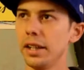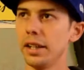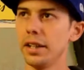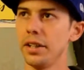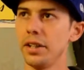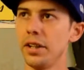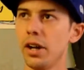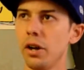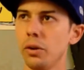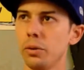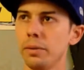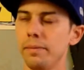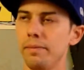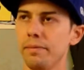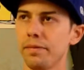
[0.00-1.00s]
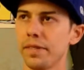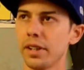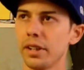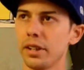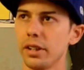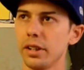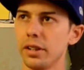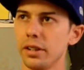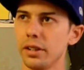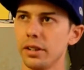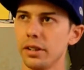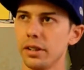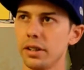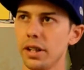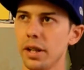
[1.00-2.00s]
you know,
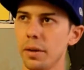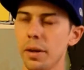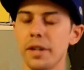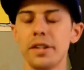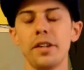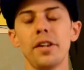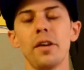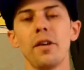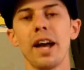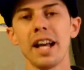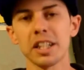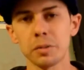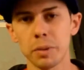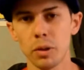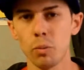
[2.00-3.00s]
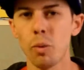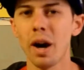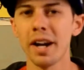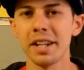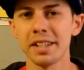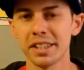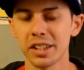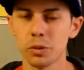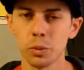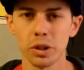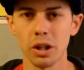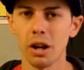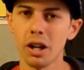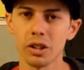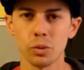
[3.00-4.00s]
and then they'll ask me, why does this one
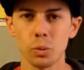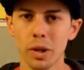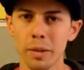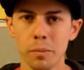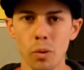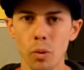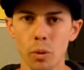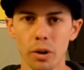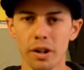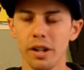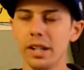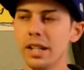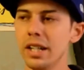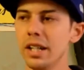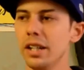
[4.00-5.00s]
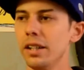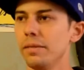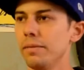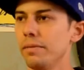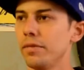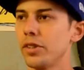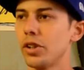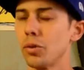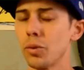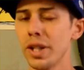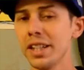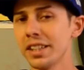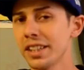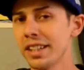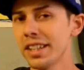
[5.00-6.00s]
cost way more? The
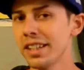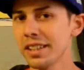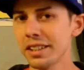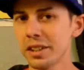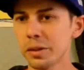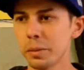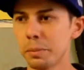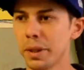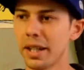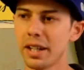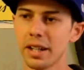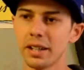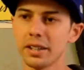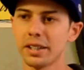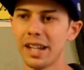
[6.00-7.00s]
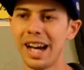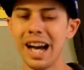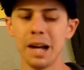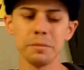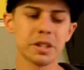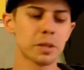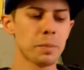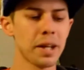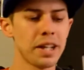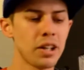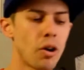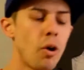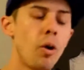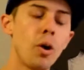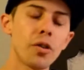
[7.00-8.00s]
reason is because I'm
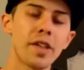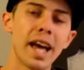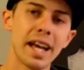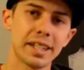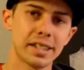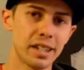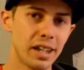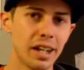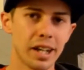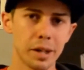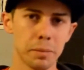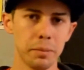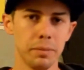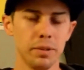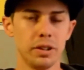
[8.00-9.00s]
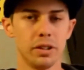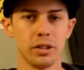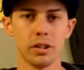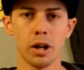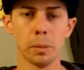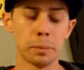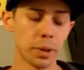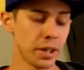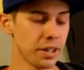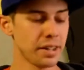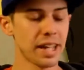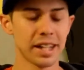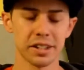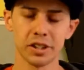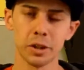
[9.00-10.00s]
spending all that time on putting
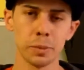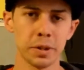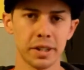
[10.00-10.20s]
that stupid